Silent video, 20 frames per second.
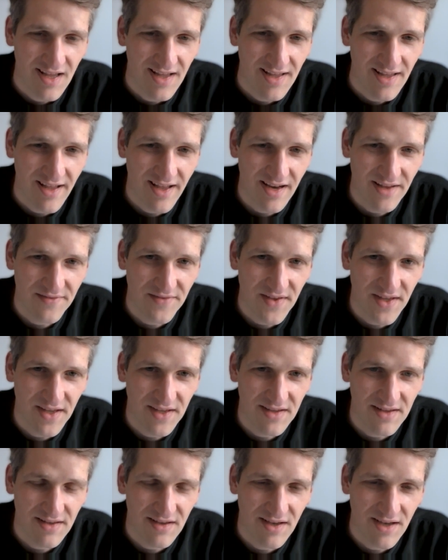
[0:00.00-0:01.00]
and I
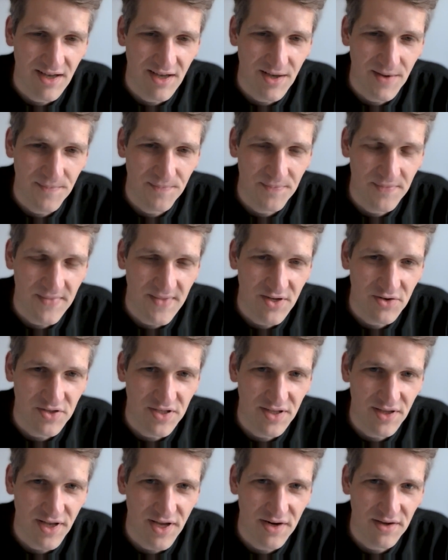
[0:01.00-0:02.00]
think there's
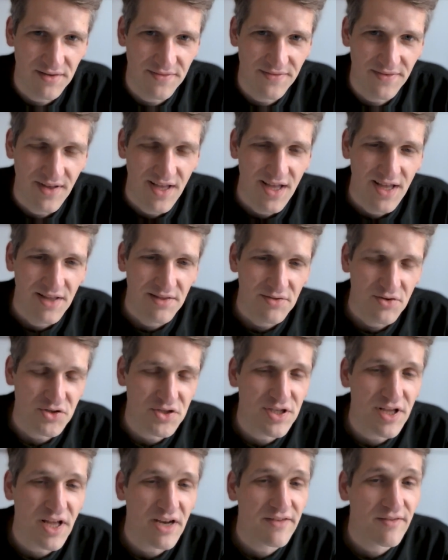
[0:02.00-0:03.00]
a lot of
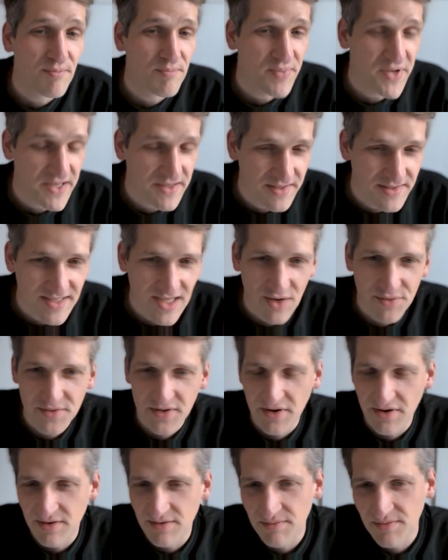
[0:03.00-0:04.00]
opinions out
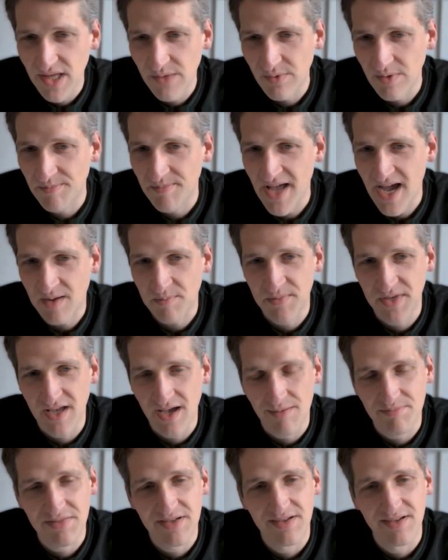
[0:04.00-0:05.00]
there that will back me
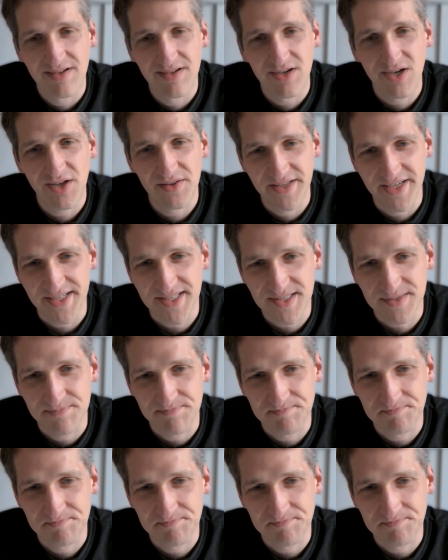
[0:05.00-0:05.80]
up on this.